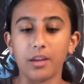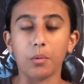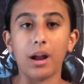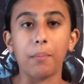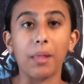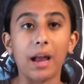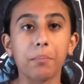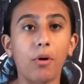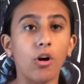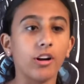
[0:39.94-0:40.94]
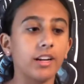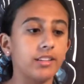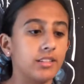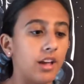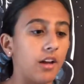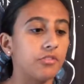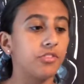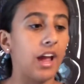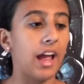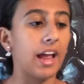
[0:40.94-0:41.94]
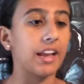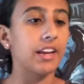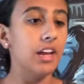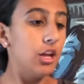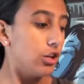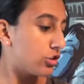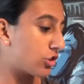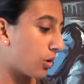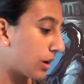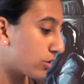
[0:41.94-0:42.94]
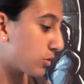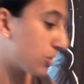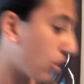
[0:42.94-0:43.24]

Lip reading: were at Black Park and stuff. And so here's